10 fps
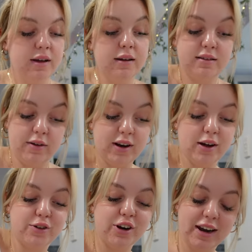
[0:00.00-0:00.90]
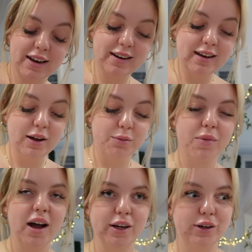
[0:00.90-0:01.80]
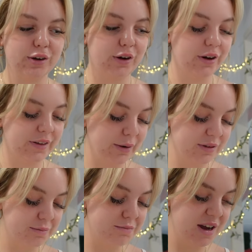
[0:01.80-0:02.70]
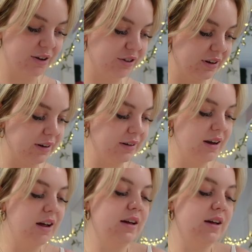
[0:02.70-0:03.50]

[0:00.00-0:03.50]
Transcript: 700. My God, that was a mission.